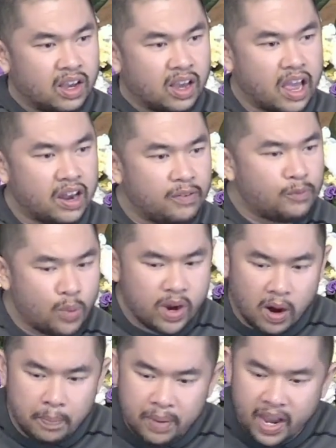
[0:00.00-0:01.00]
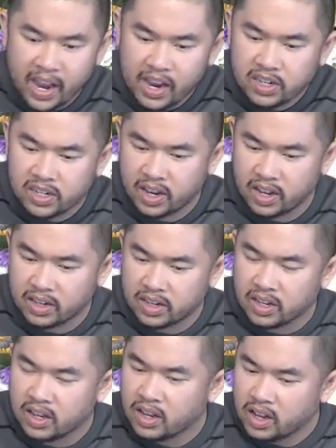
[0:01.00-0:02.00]
And if we are patient,
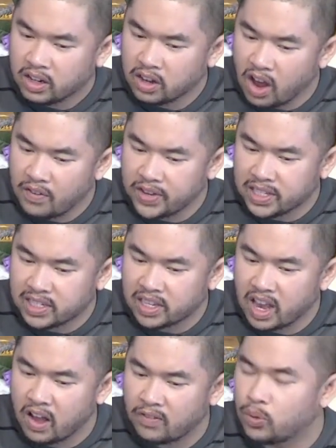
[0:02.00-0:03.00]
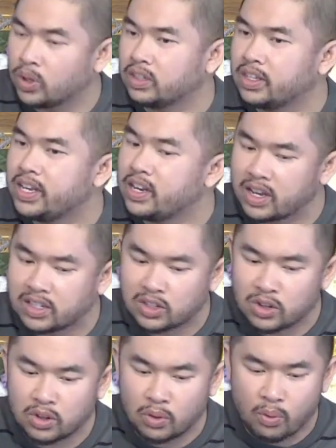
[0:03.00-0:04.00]
love itself will lead us
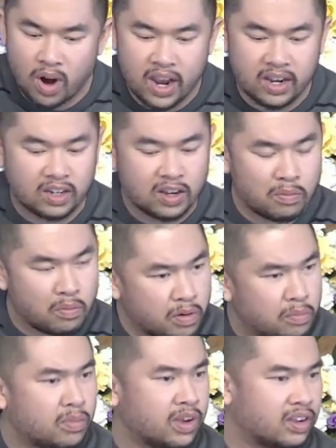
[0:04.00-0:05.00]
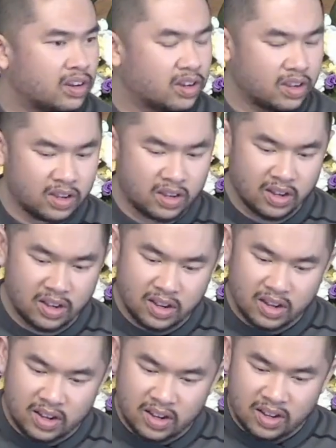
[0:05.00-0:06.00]
to the right commitment.
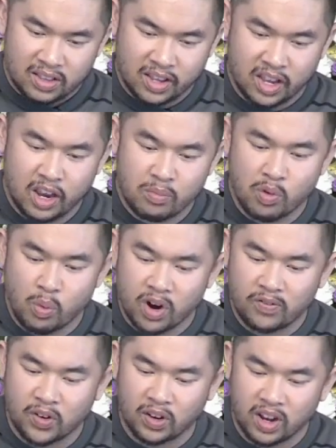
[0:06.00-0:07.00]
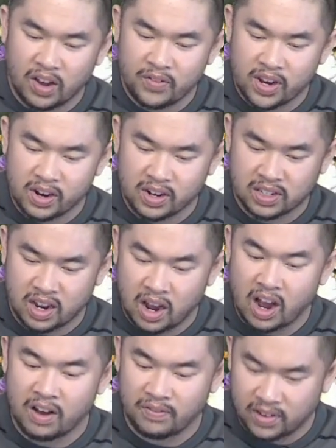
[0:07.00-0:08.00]
The Hebrew word for love here is
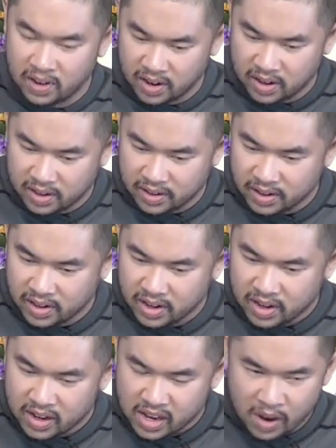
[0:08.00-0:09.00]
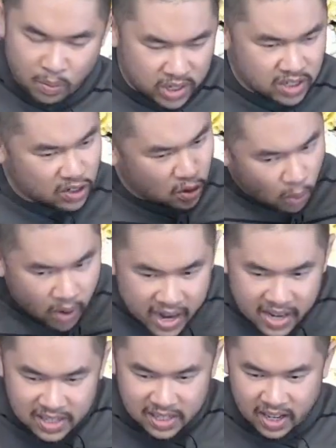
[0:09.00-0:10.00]
ahava. And what's
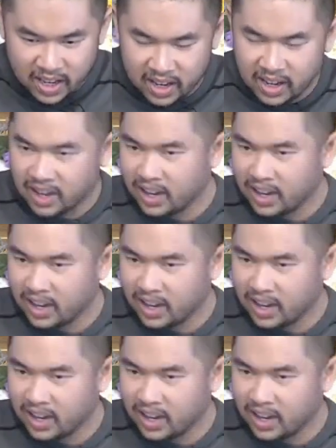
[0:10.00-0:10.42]
crazy,